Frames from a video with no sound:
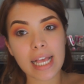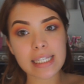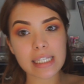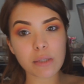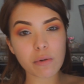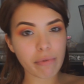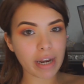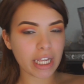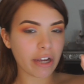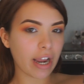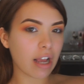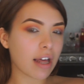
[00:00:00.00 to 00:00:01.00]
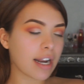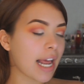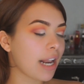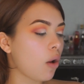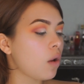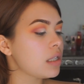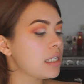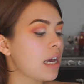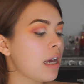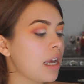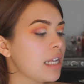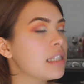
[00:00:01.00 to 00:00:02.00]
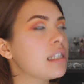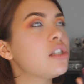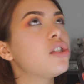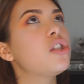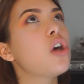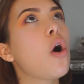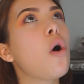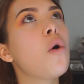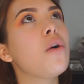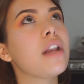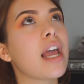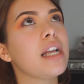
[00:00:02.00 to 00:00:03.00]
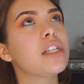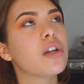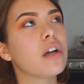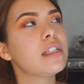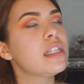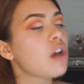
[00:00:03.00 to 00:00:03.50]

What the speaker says: it's this one right here. I got it at Ulta. It's so nice, girls.